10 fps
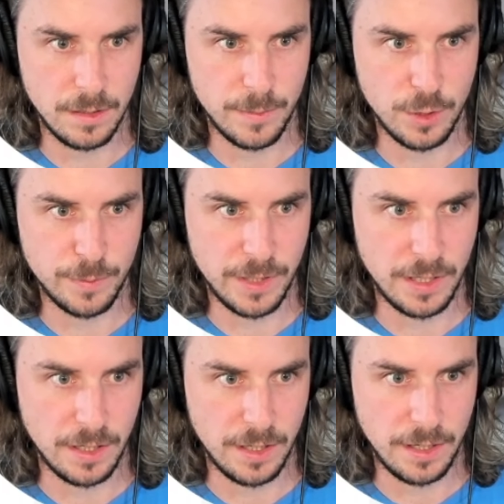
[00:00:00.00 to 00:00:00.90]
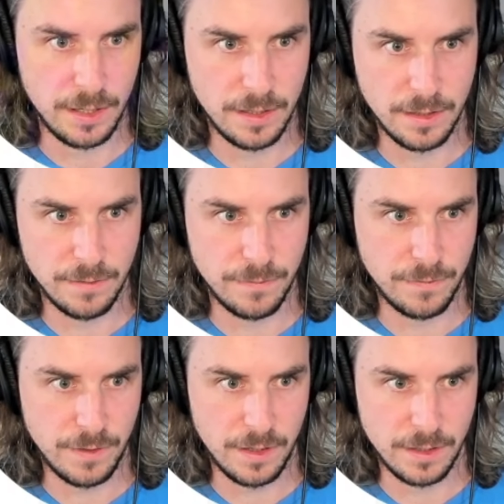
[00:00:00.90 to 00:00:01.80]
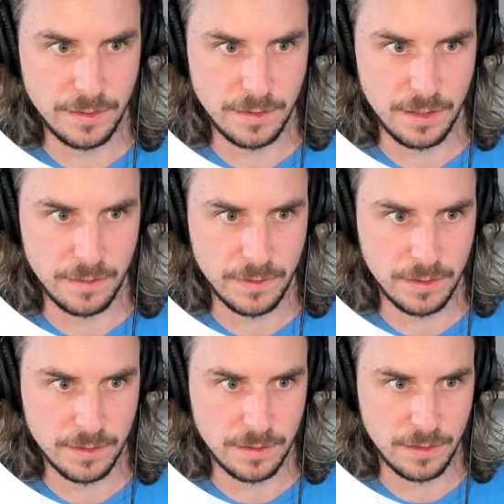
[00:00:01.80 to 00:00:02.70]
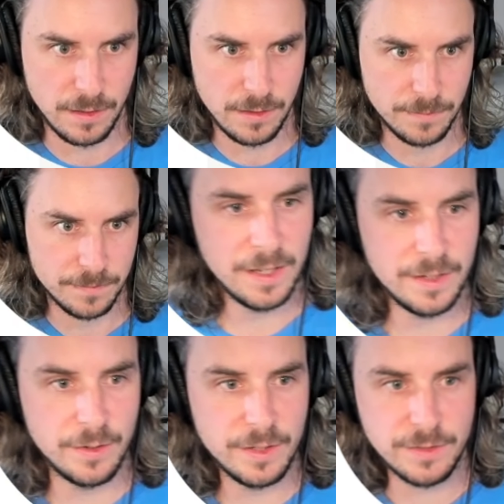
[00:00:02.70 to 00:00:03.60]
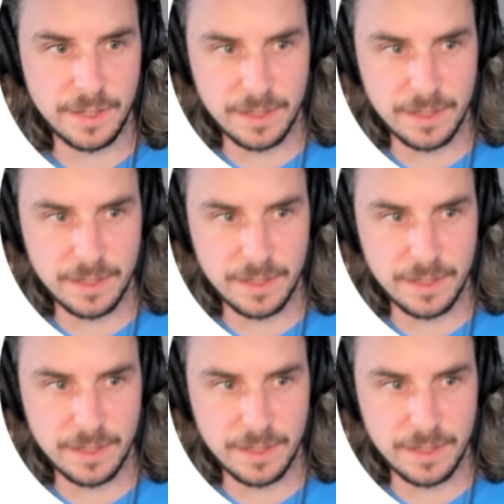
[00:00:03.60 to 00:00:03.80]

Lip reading: OpenAI config stuff, it looks like. Notice right here,